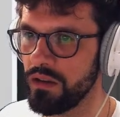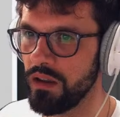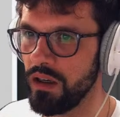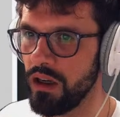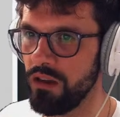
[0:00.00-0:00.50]

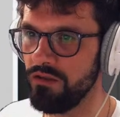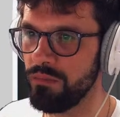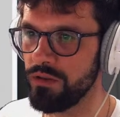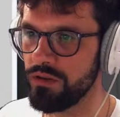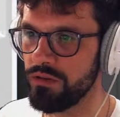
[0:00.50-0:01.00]
Live
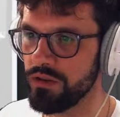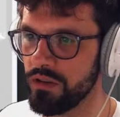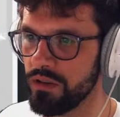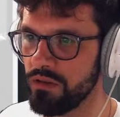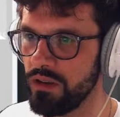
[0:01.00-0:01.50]
producer.
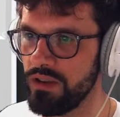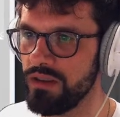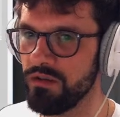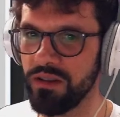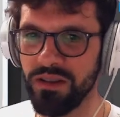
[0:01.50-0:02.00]

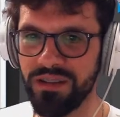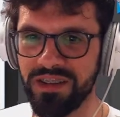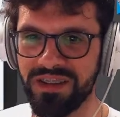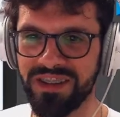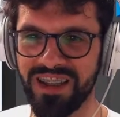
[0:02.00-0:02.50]
Crazy, what is
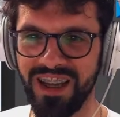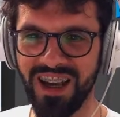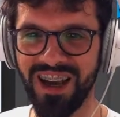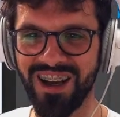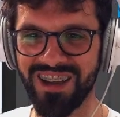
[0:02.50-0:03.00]
this?
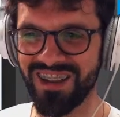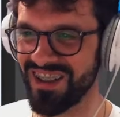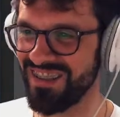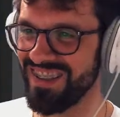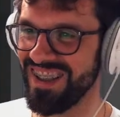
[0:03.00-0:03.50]

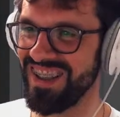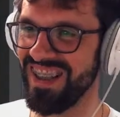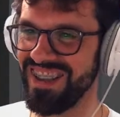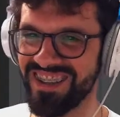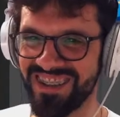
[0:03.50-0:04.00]
Come
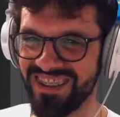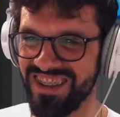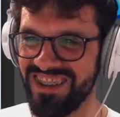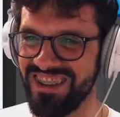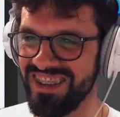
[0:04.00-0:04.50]
on, this is
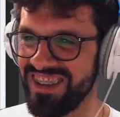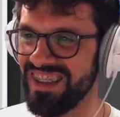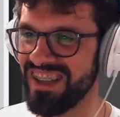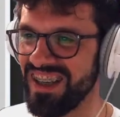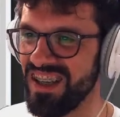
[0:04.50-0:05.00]

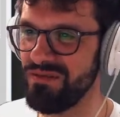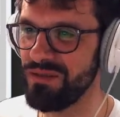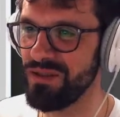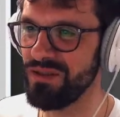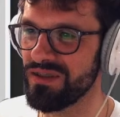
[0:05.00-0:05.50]
crazy. Live
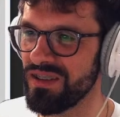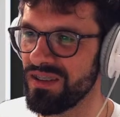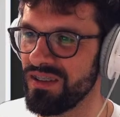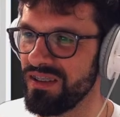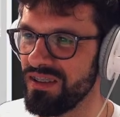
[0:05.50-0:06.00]

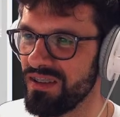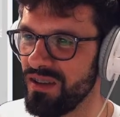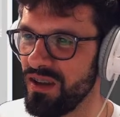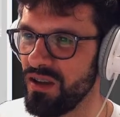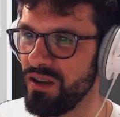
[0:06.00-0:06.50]
producer.
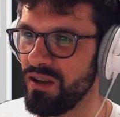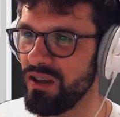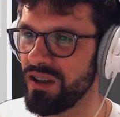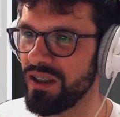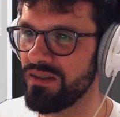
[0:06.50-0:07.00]

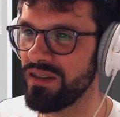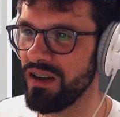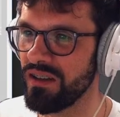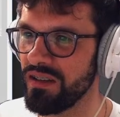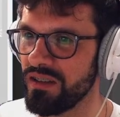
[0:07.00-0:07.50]
Get
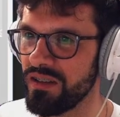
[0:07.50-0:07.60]
started.